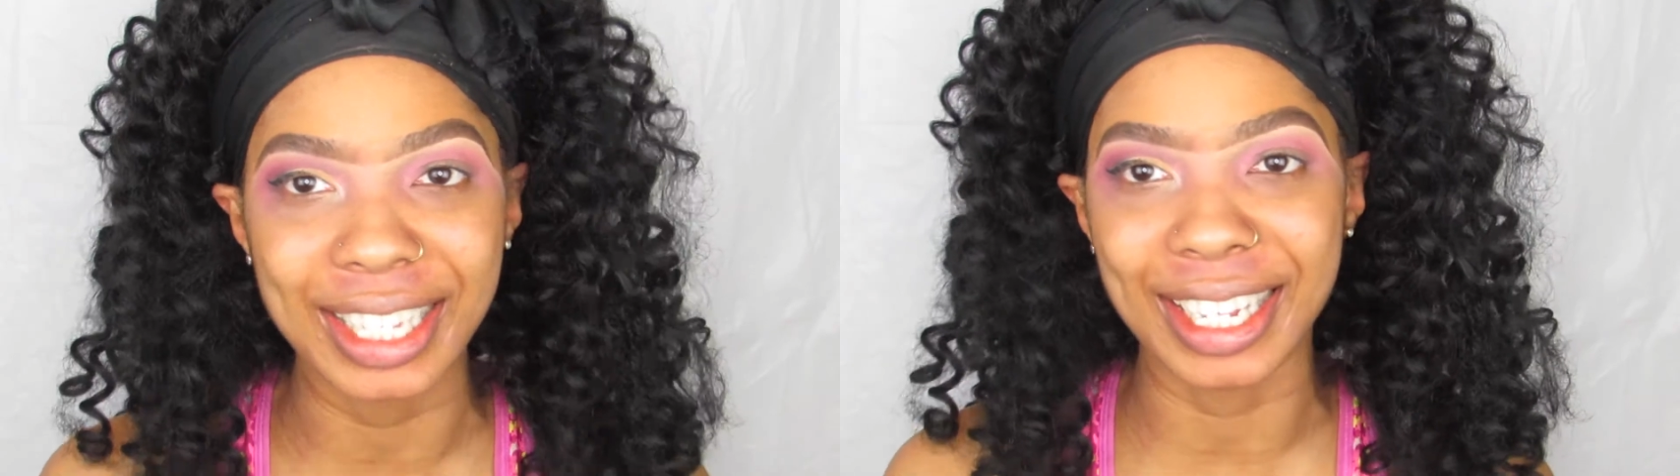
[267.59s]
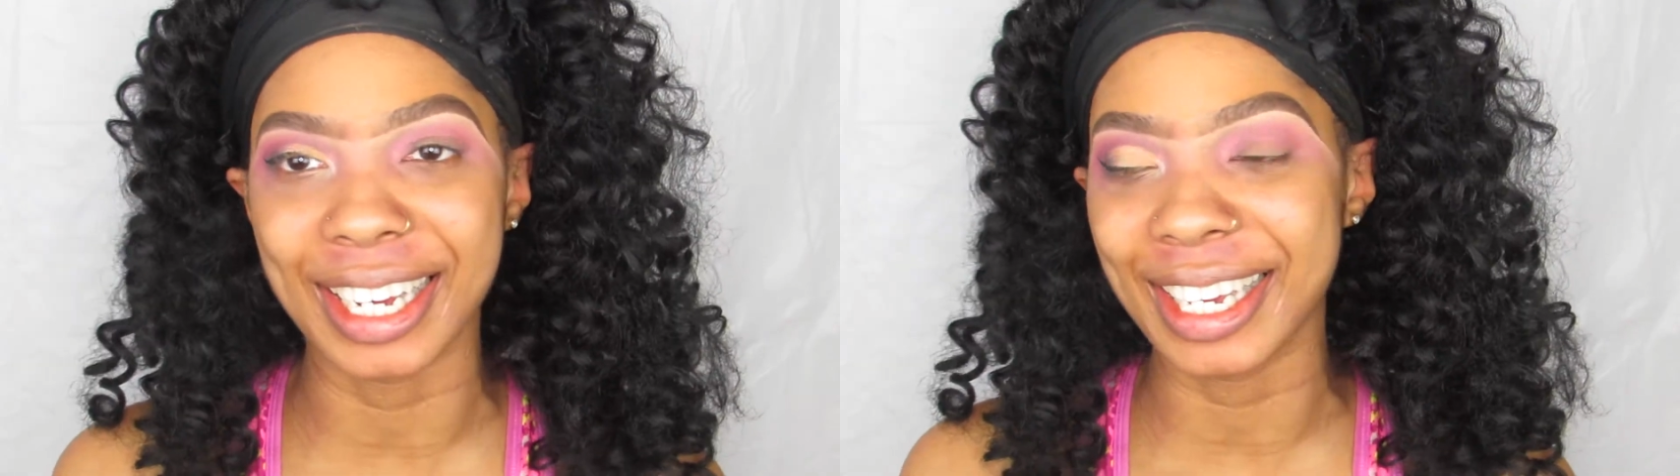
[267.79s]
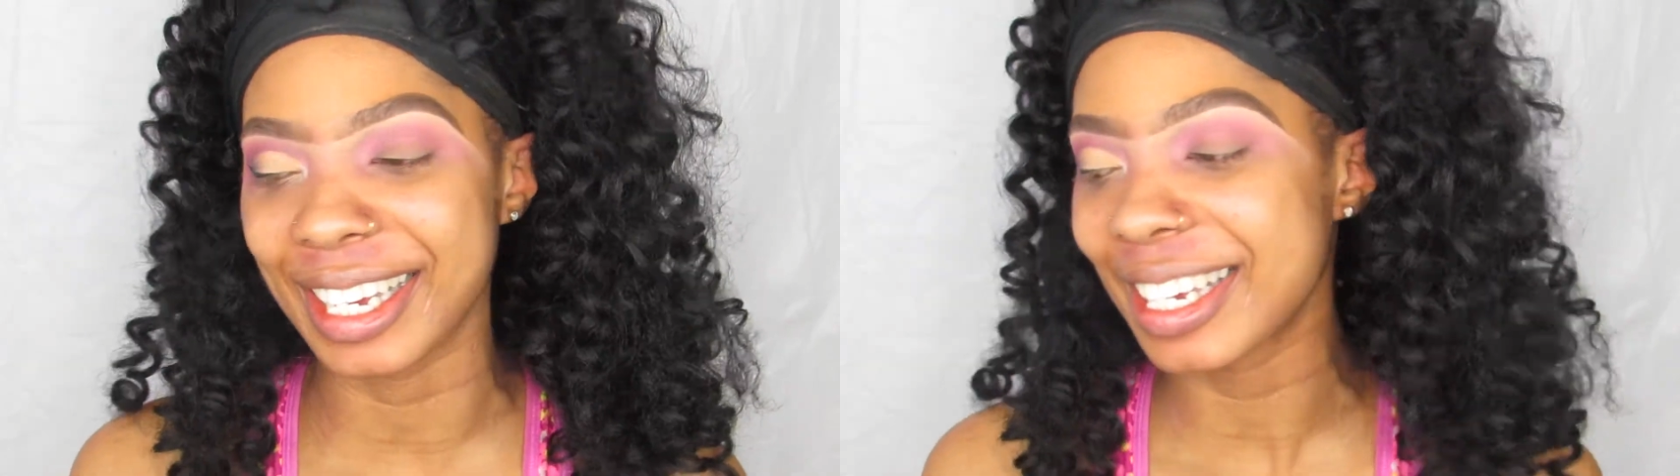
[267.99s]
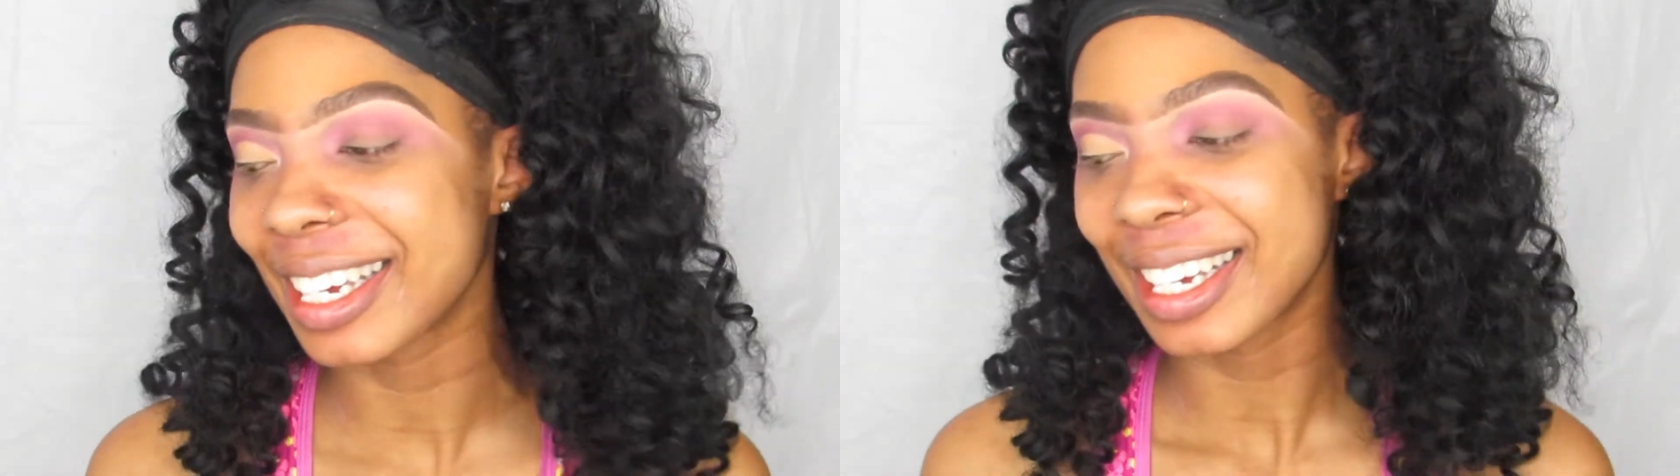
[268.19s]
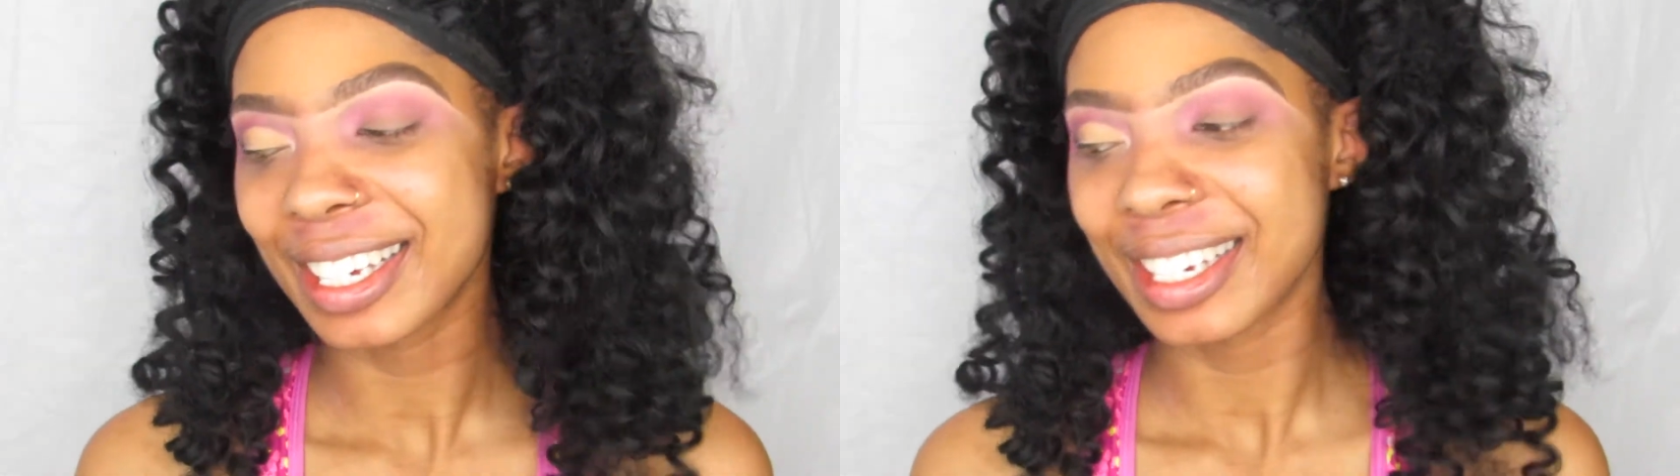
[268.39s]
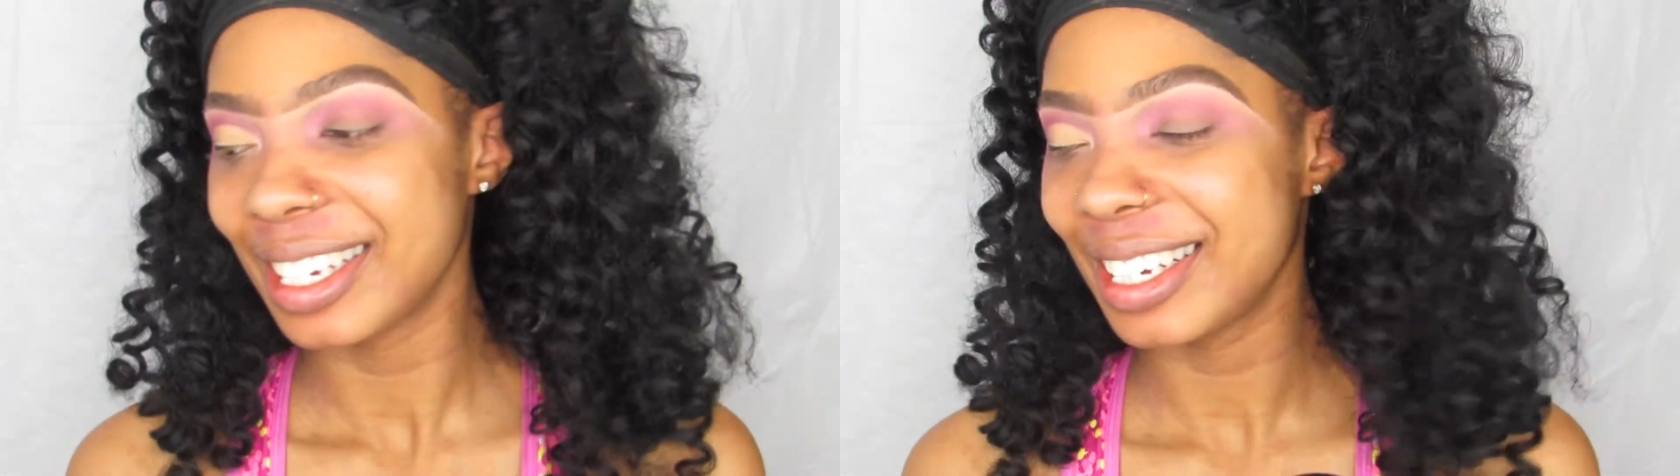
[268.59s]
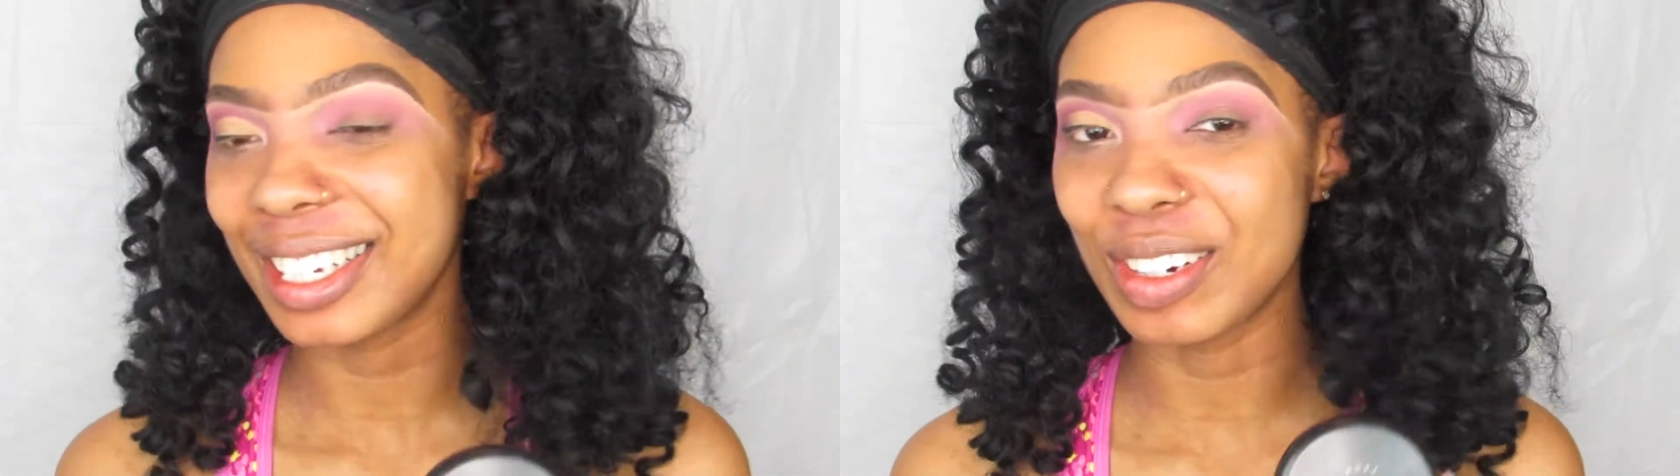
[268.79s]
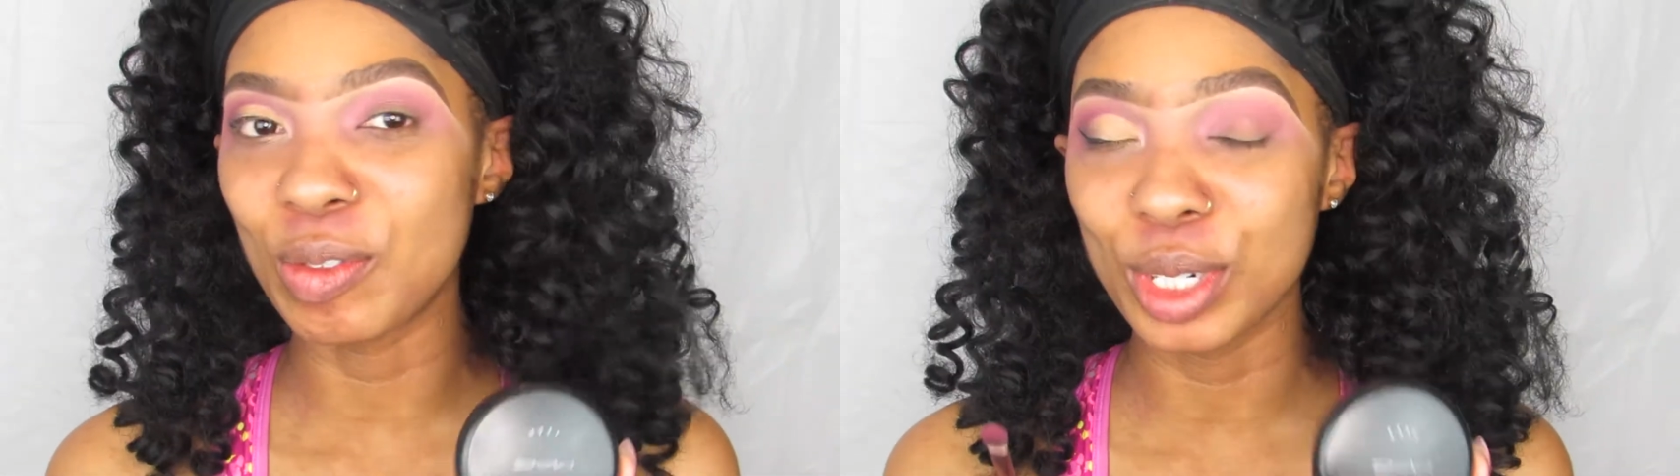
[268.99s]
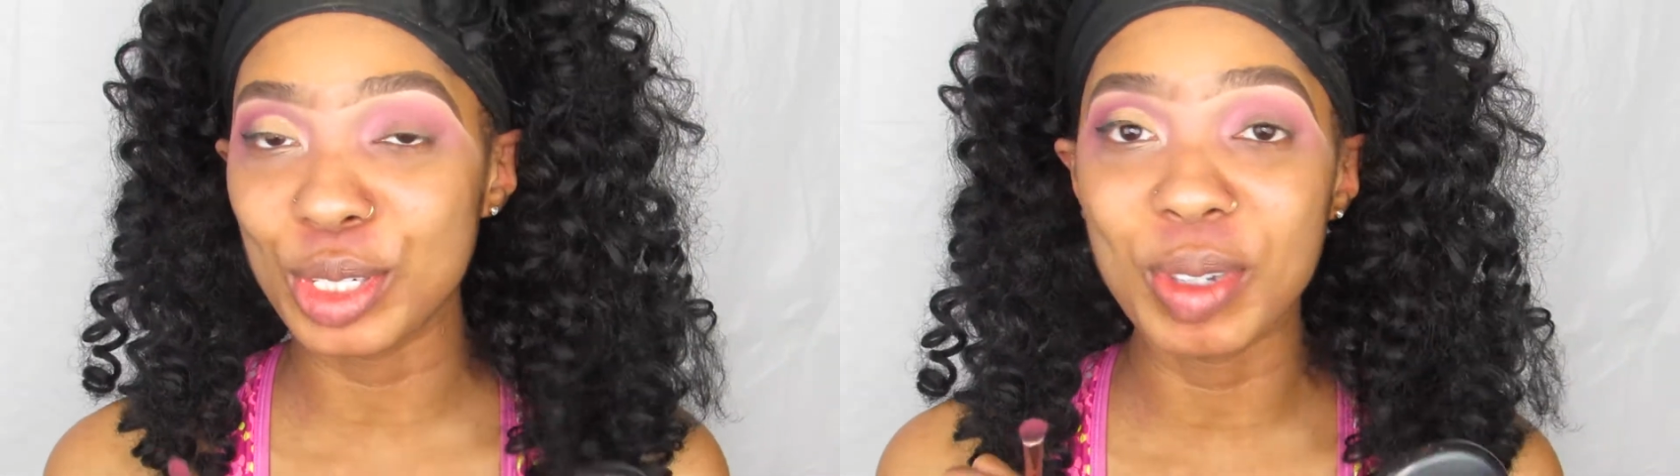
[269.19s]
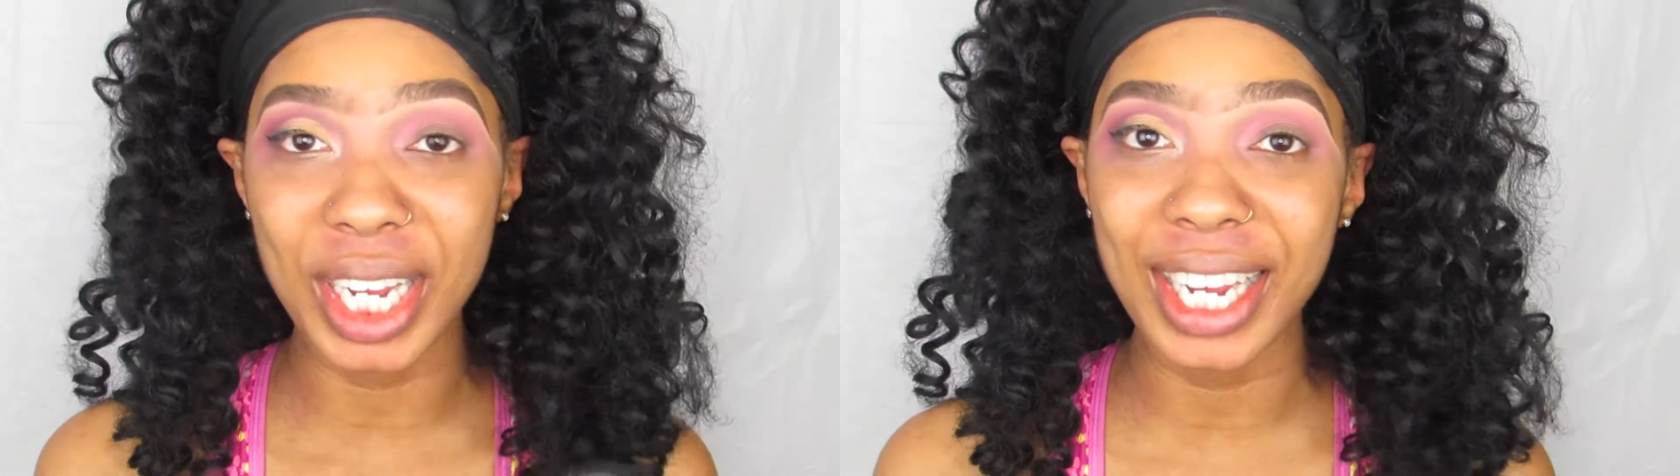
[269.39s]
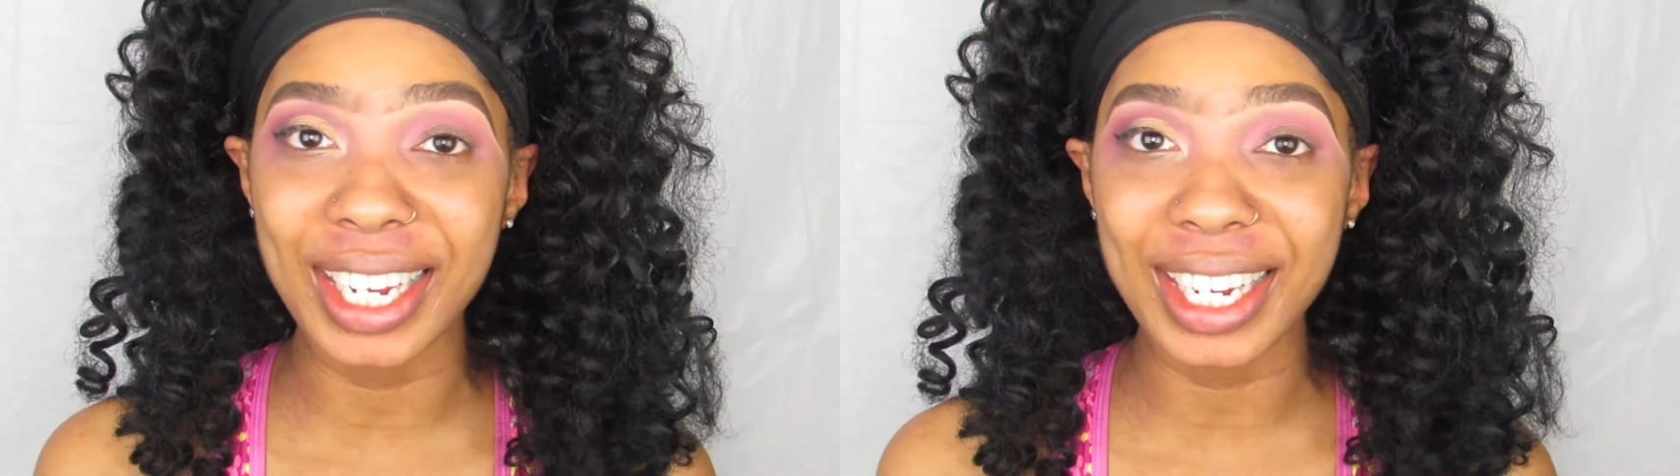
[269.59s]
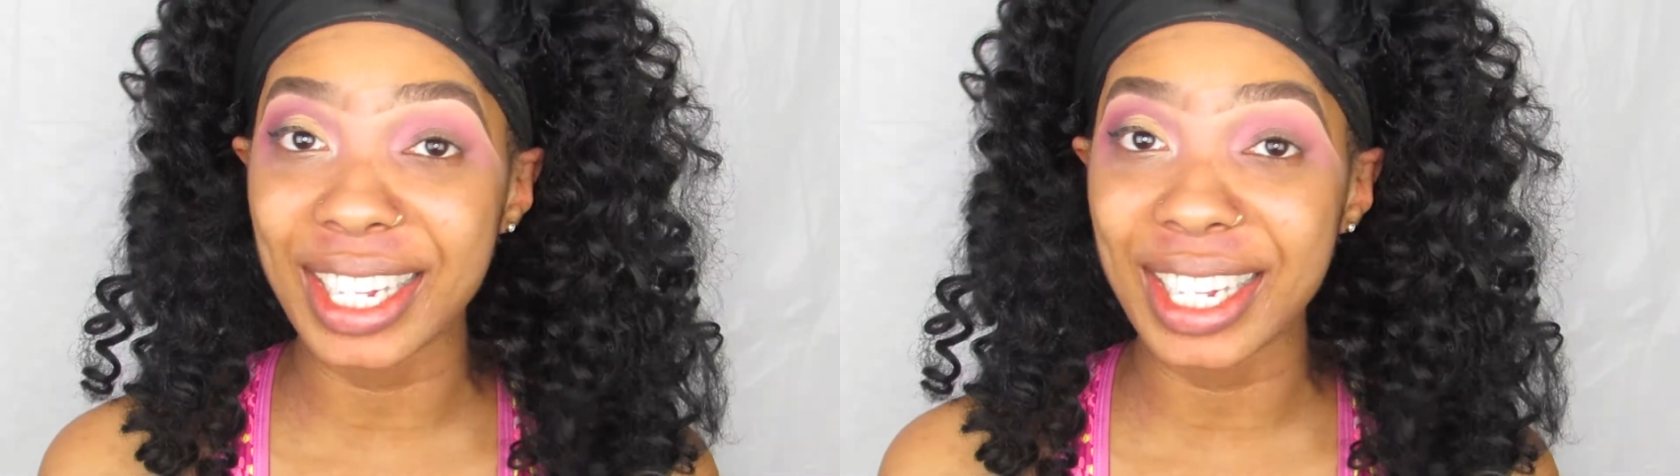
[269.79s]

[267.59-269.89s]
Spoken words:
Like when you can't